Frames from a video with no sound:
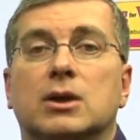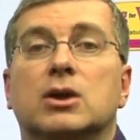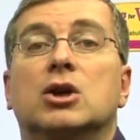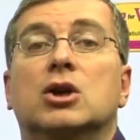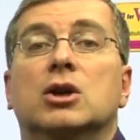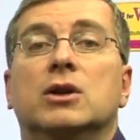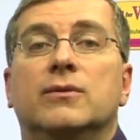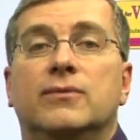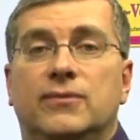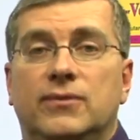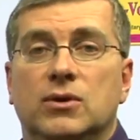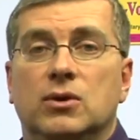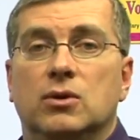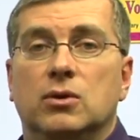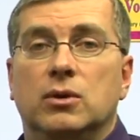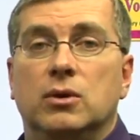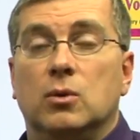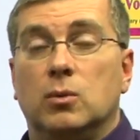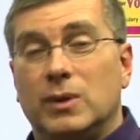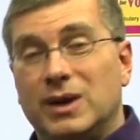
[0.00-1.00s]
good
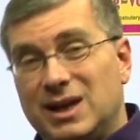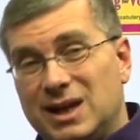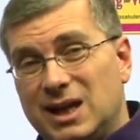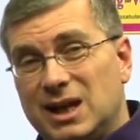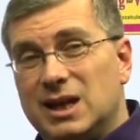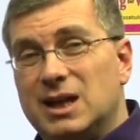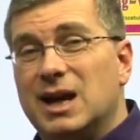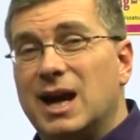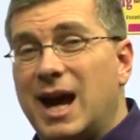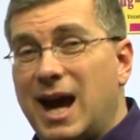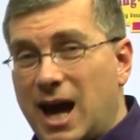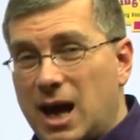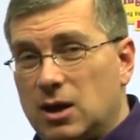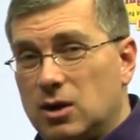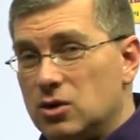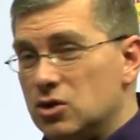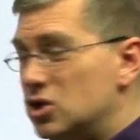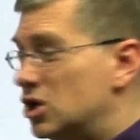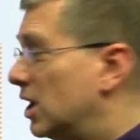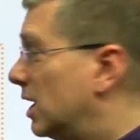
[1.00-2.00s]
food. We need
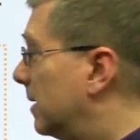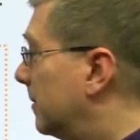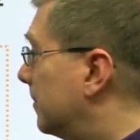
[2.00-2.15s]
energy.